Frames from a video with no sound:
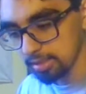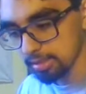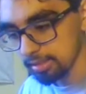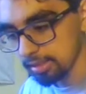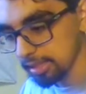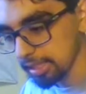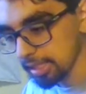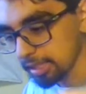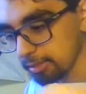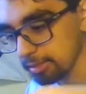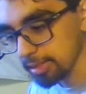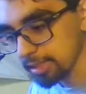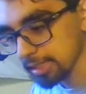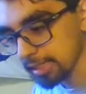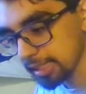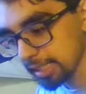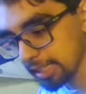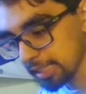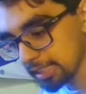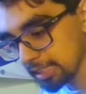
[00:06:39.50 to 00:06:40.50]
And it
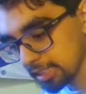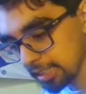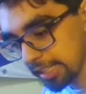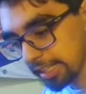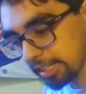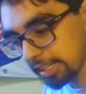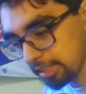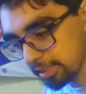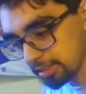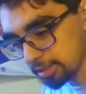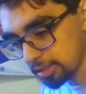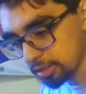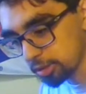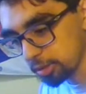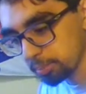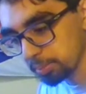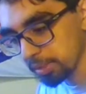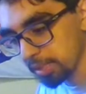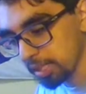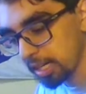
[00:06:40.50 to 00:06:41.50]
gets like
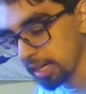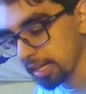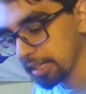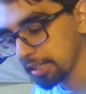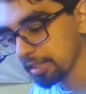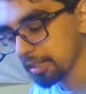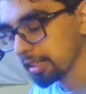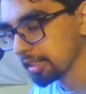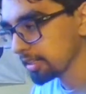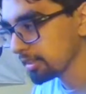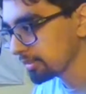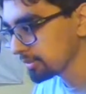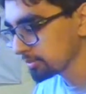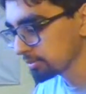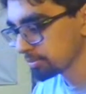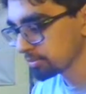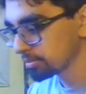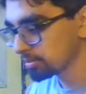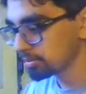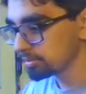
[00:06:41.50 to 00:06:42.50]
super hot here. Like
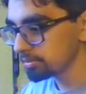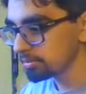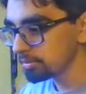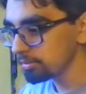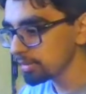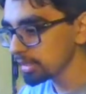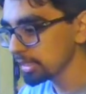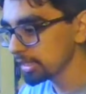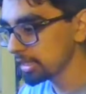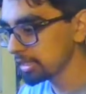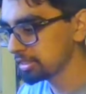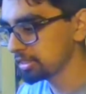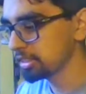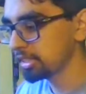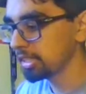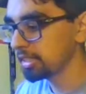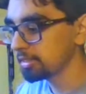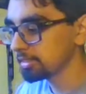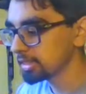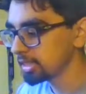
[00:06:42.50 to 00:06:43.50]
yesterday,
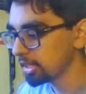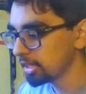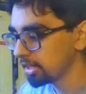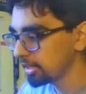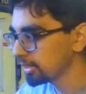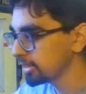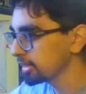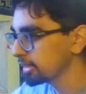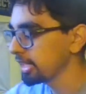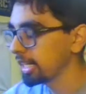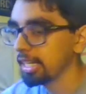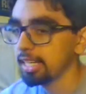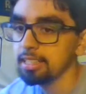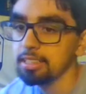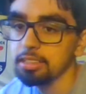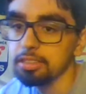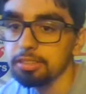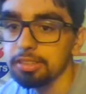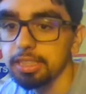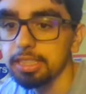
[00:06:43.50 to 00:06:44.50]
it was 108
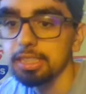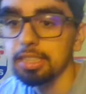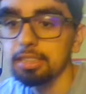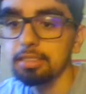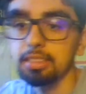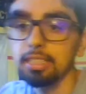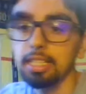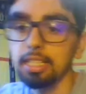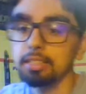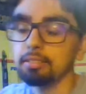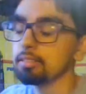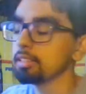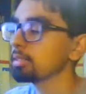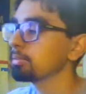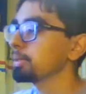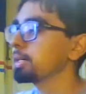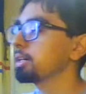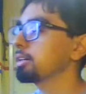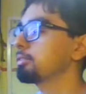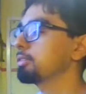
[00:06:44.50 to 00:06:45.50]
degrees outside when the
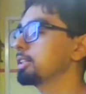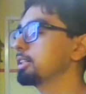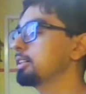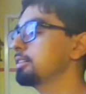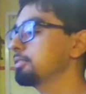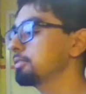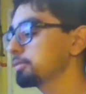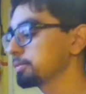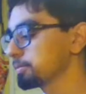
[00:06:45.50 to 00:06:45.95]
power went off.